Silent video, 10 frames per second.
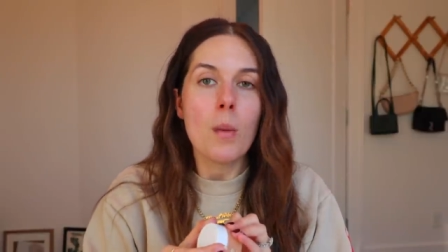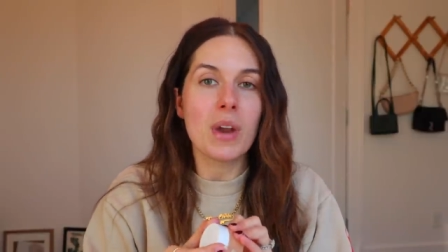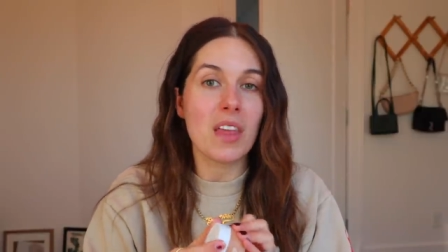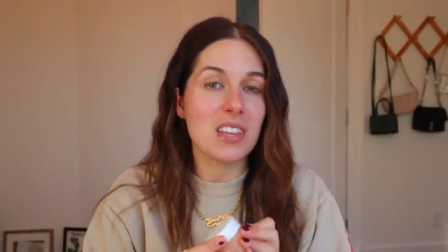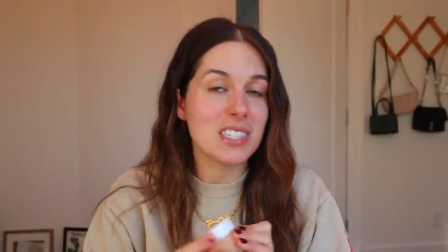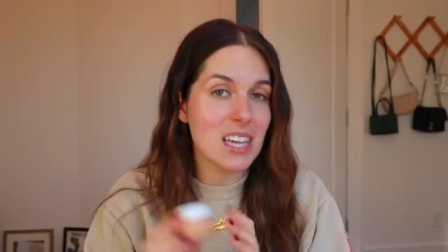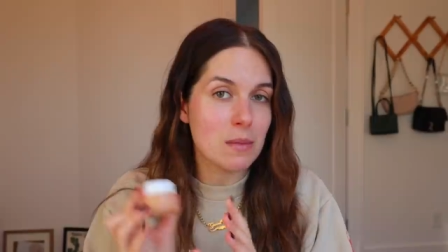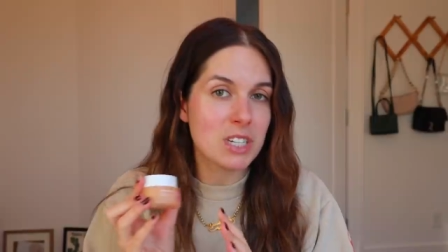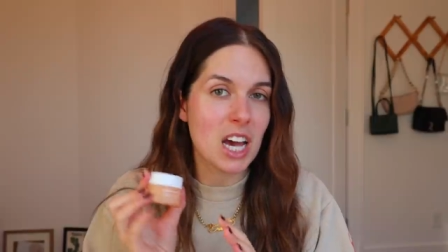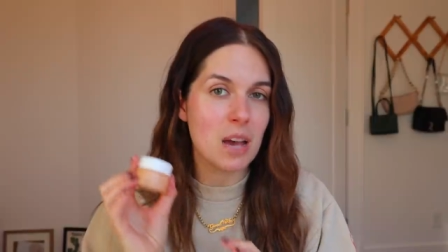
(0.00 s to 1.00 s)
but at the
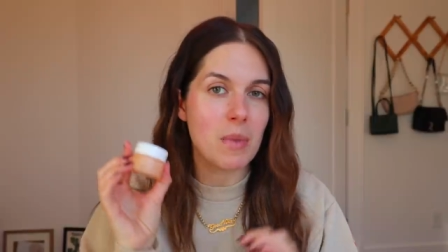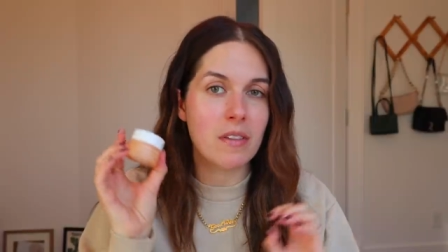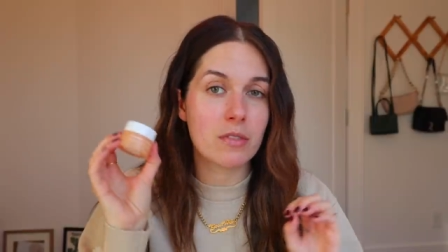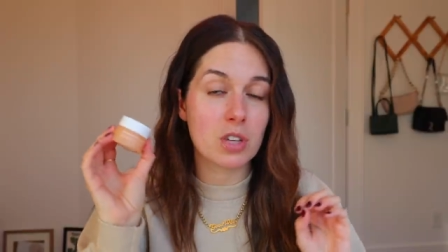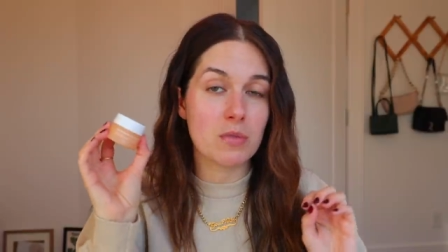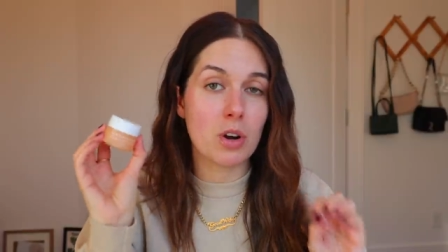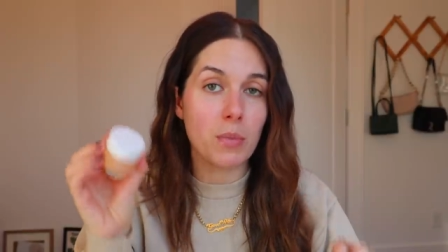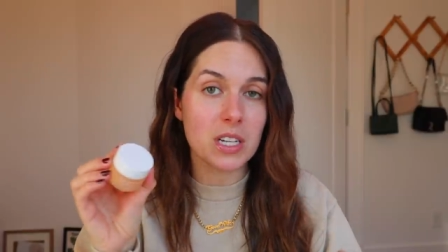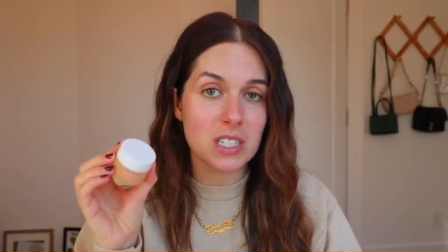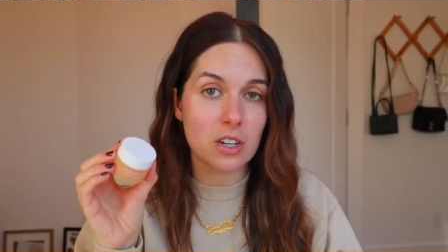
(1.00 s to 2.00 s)
same time have really
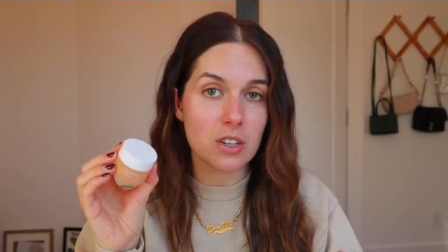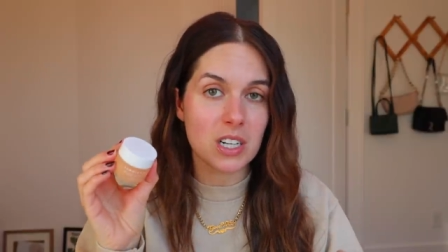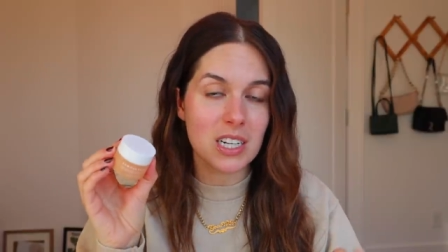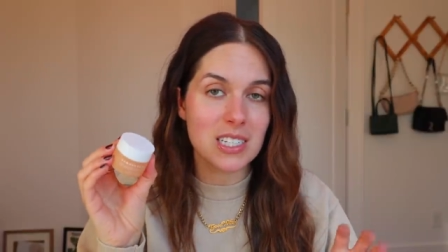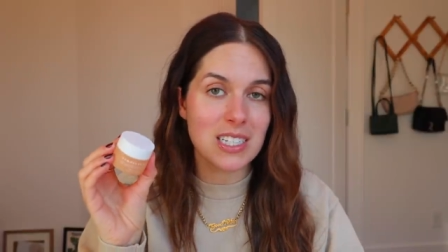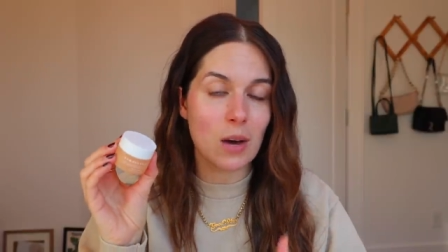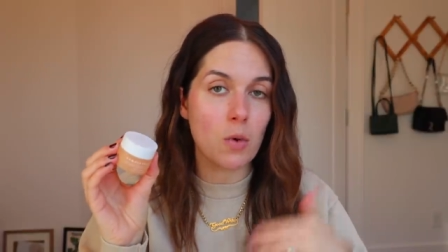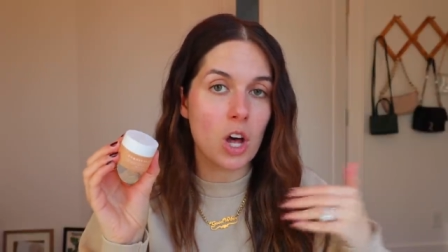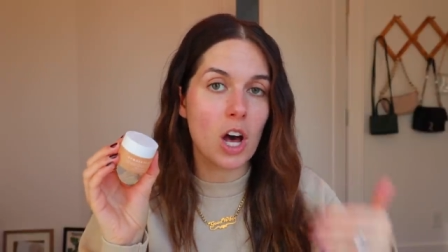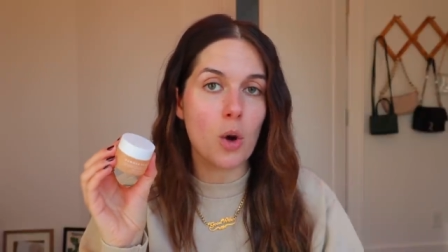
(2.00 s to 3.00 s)
robust ingredients that
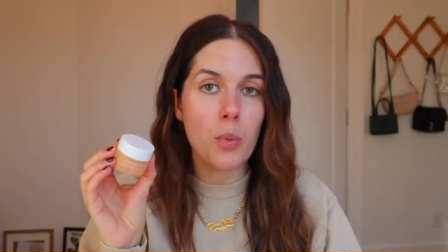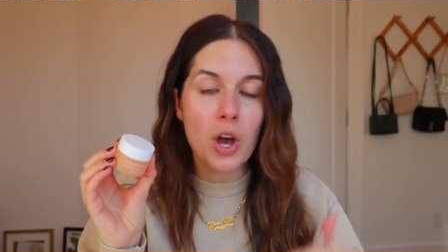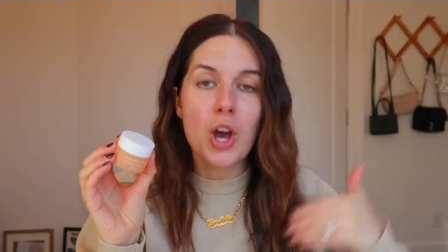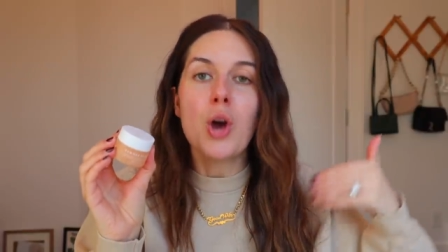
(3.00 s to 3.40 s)
will help